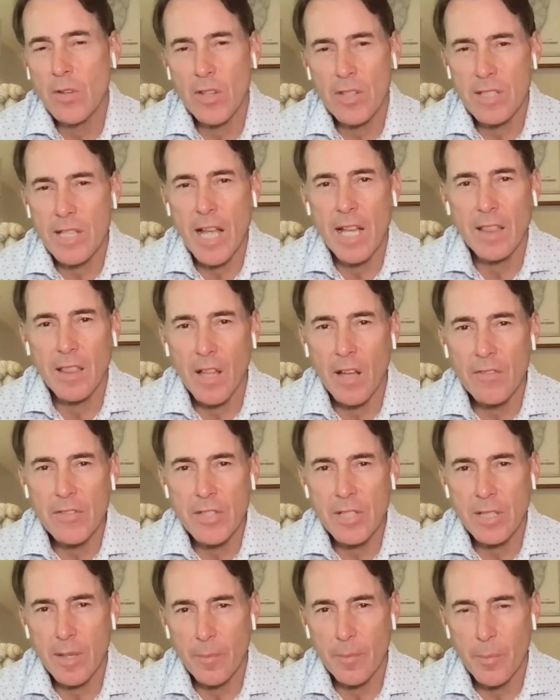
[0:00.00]
of all, this guy loves
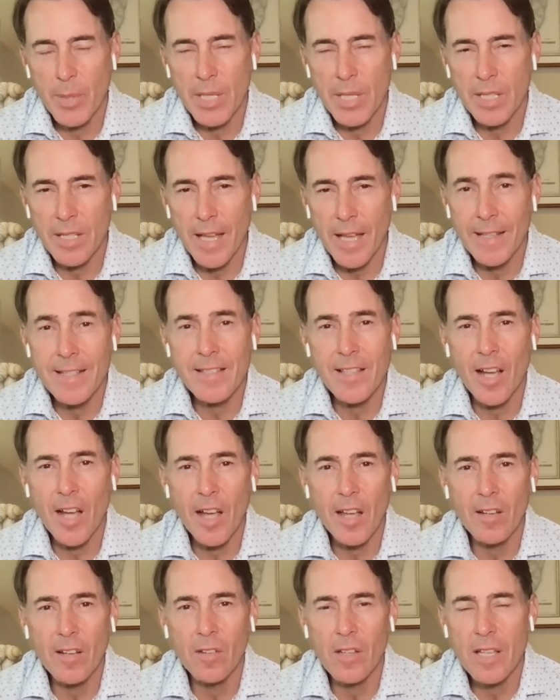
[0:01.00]
to compete, and his
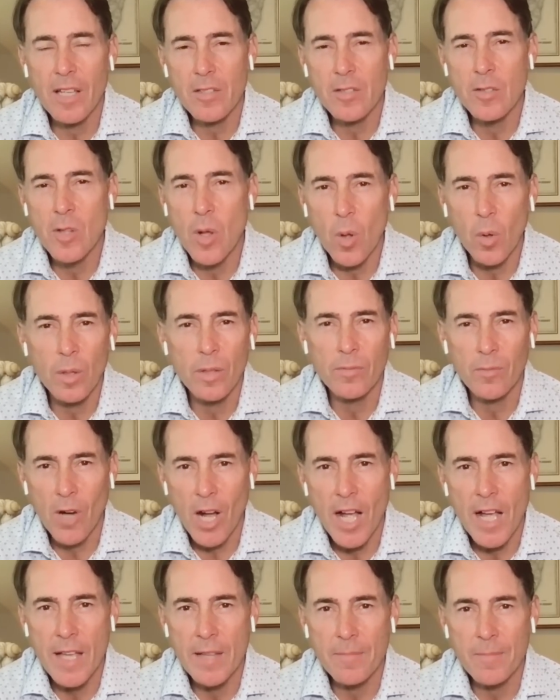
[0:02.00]
idol is Nolan
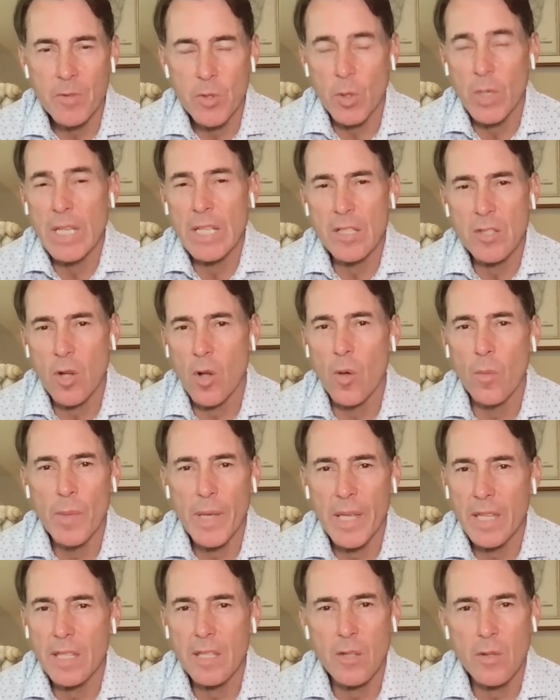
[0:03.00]
Ryan. So he told me
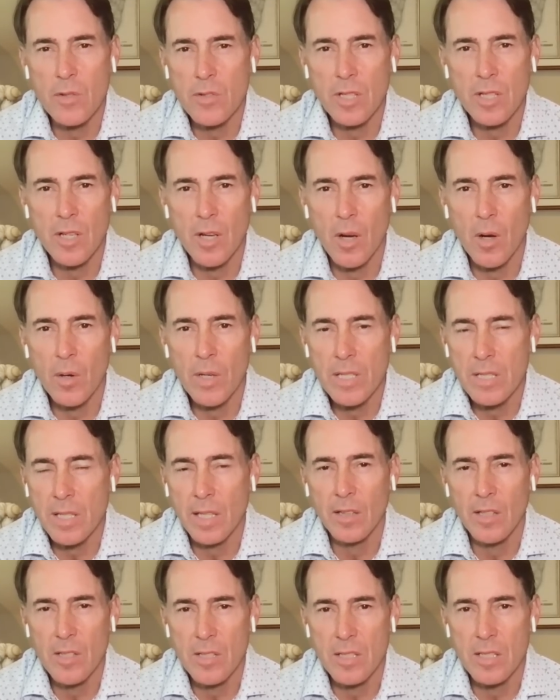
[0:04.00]
years ago, he
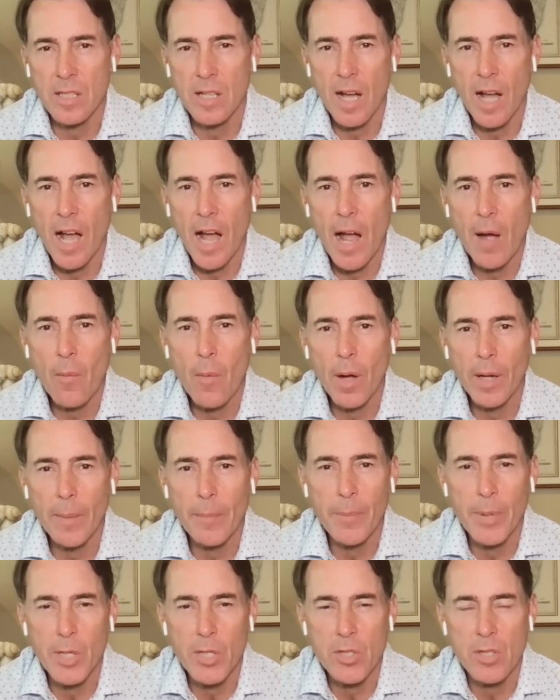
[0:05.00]
said, Listen, I want
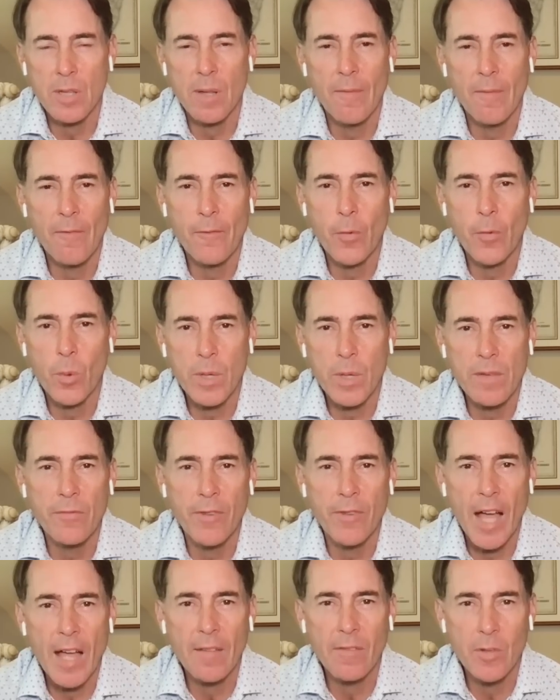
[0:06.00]
to pitch till I'm
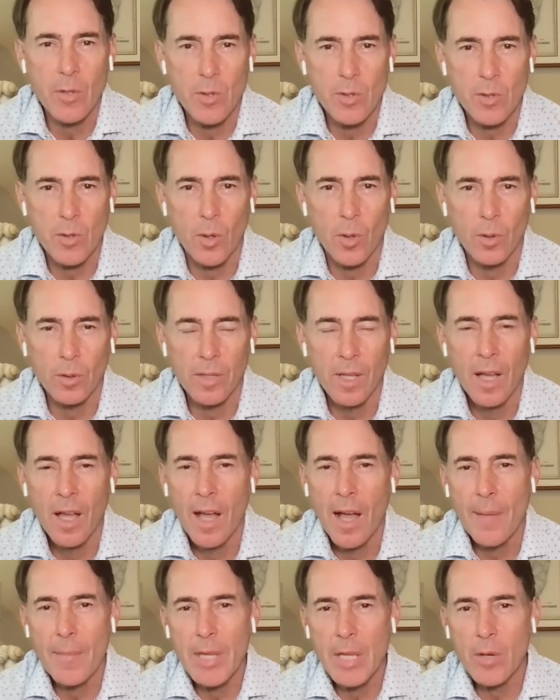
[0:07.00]
45 years old.
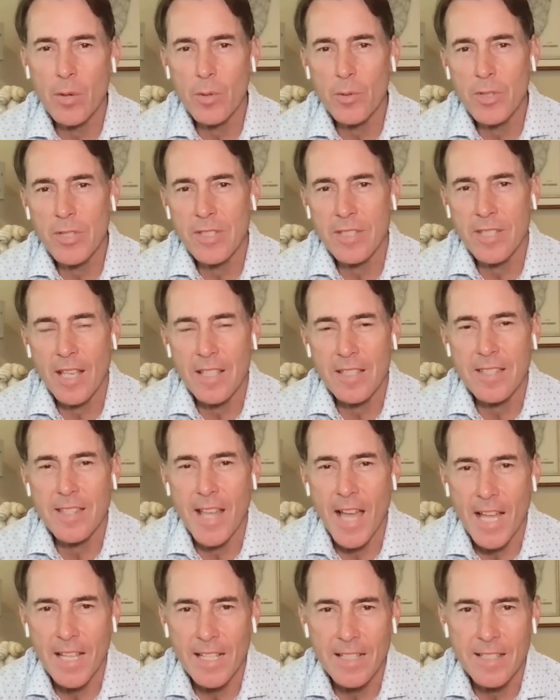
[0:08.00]
I mean, who says
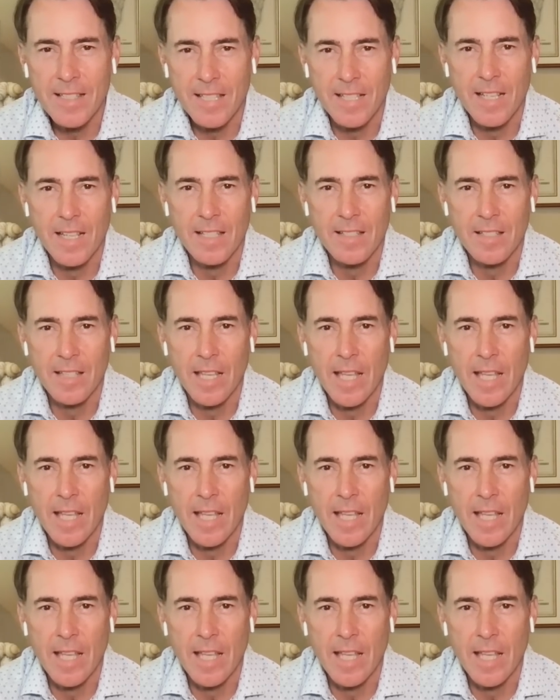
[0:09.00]
that in today's